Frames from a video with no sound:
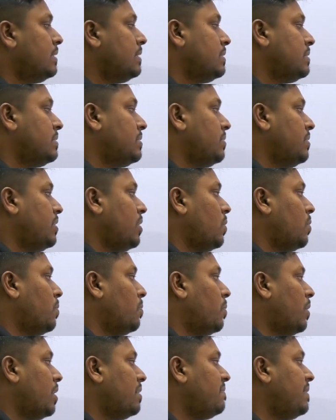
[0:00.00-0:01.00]
So now
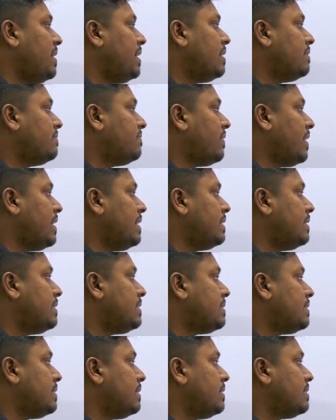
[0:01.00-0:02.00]
what we can find
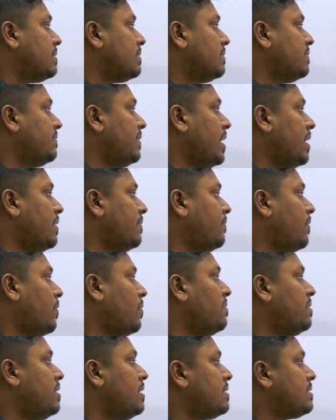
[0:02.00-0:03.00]
is, so we have
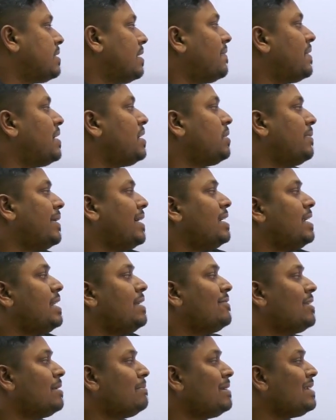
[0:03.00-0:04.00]
found the 720
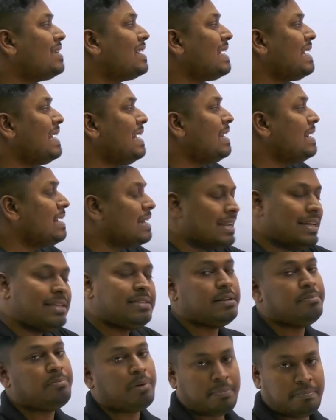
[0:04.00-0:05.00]
will be the increase
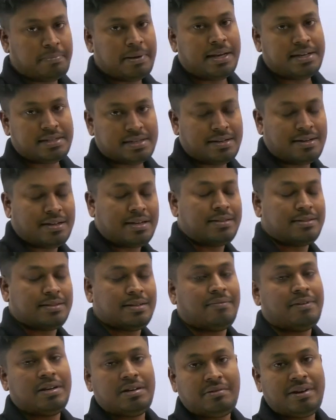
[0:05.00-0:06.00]
in population. That is
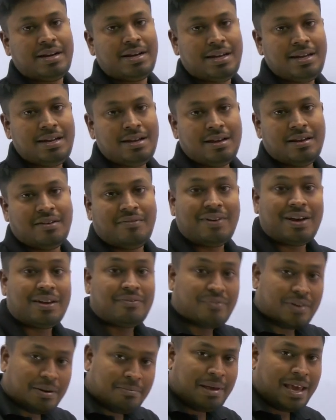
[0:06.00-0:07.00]
720, where
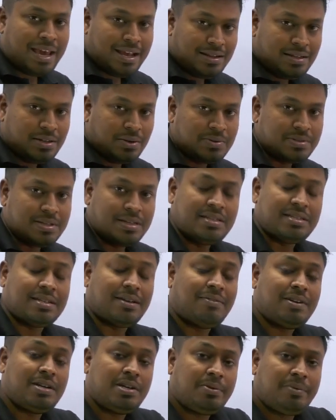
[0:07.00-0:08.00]
from 8,000,
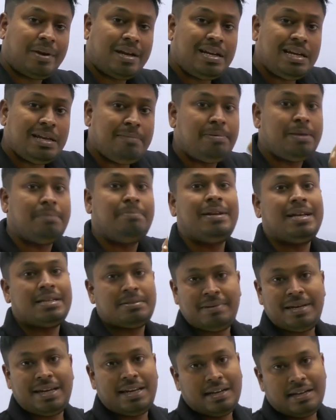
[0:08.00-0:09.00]
720 people has
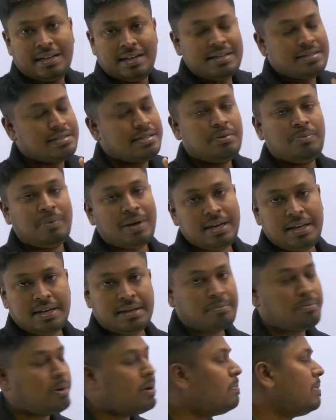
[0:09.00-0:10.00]
been increased in 1
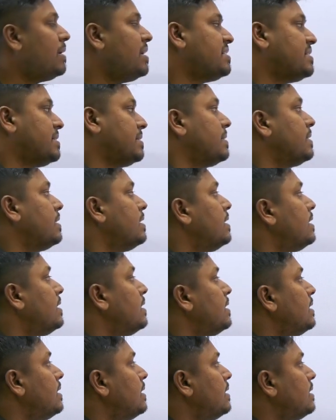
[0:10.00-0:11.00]
year population.
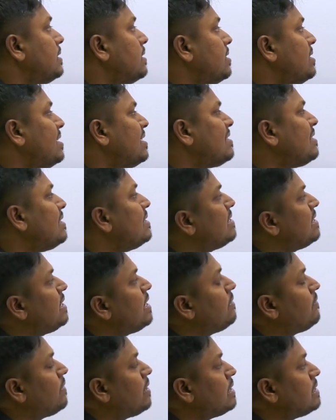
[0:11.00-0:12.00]
So just listen
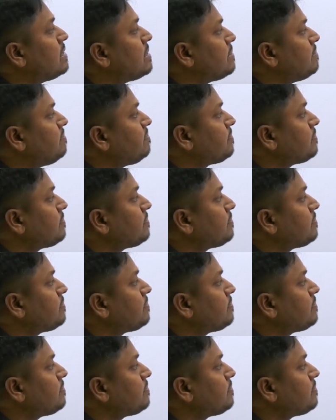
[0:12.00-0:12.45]
here, friends.